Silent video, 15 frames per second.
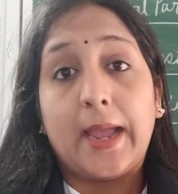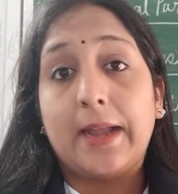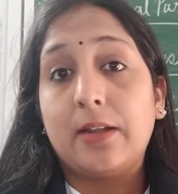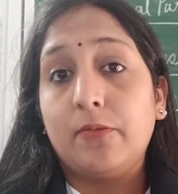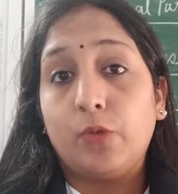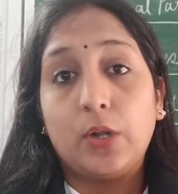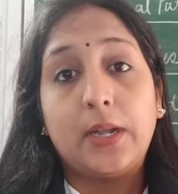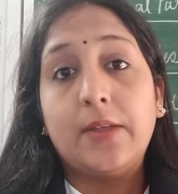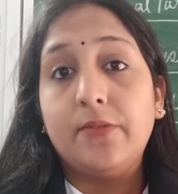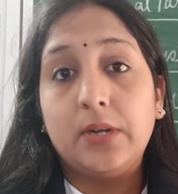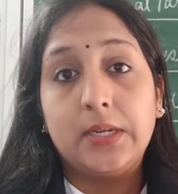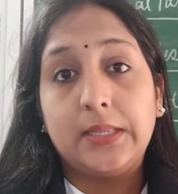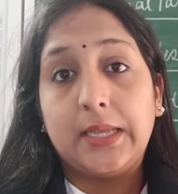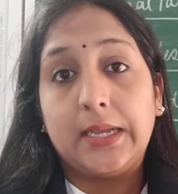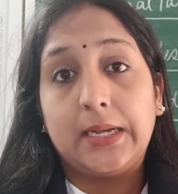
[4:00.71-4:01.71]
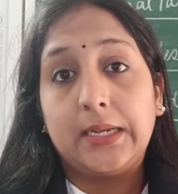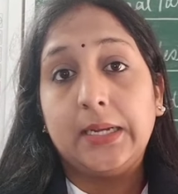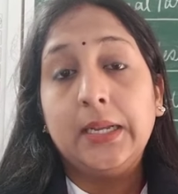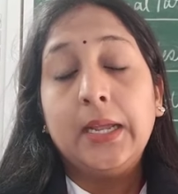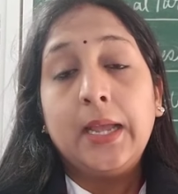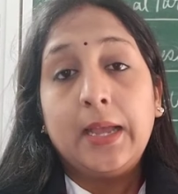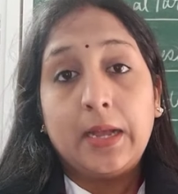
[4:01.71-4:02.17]
and whatever they are
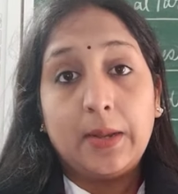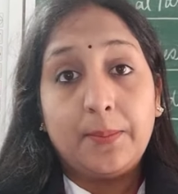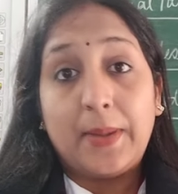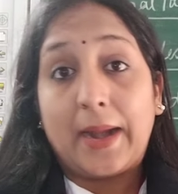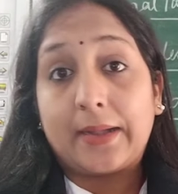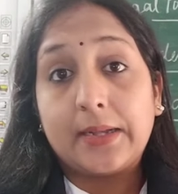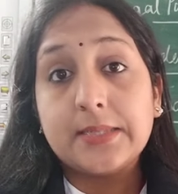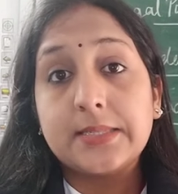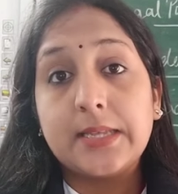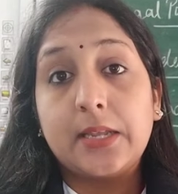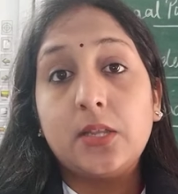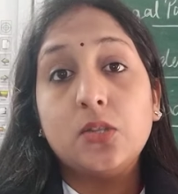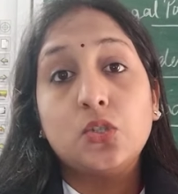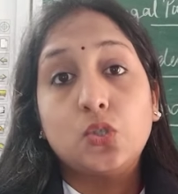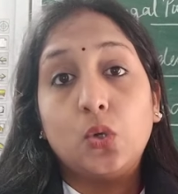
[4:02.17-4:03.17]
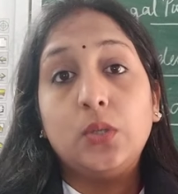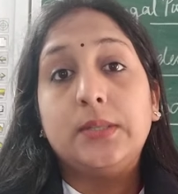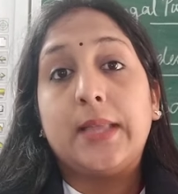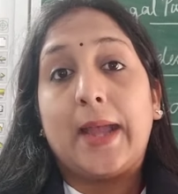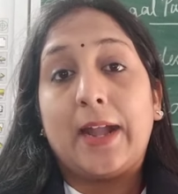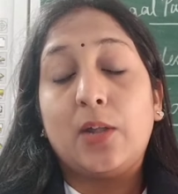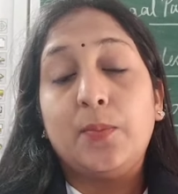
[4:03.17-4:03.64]
practicing, so
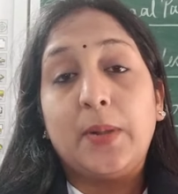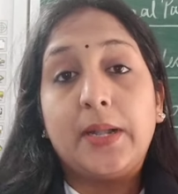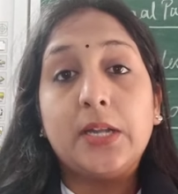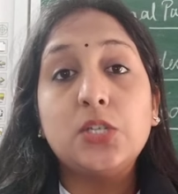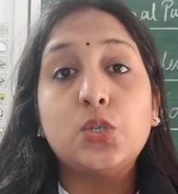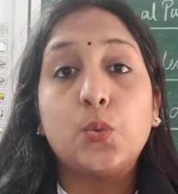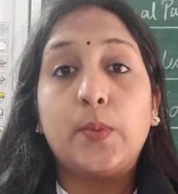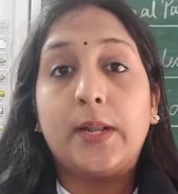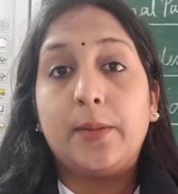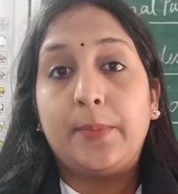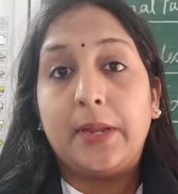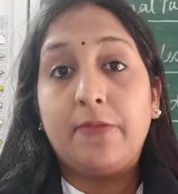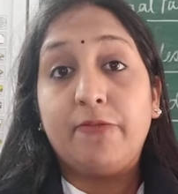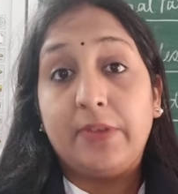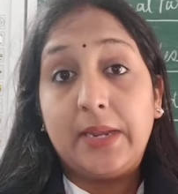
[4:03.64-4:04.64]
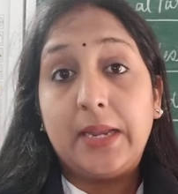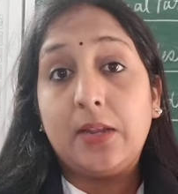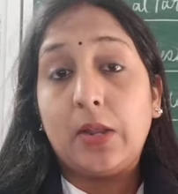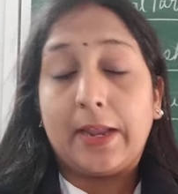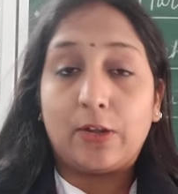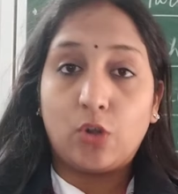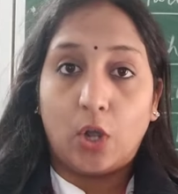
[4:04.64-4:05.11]
that British will be
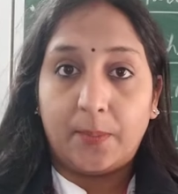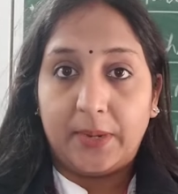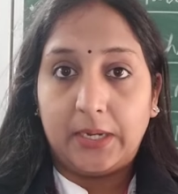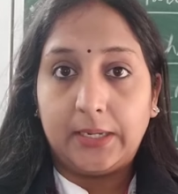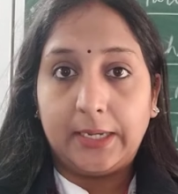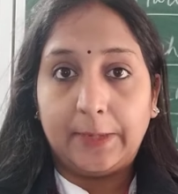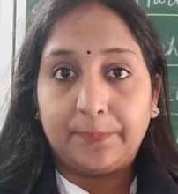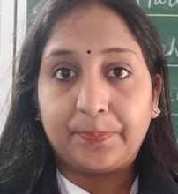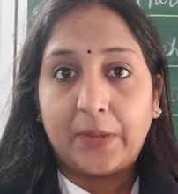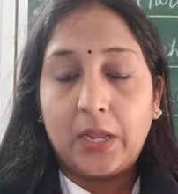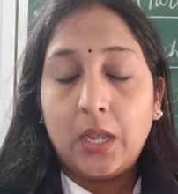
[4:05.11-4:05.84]
weak economically.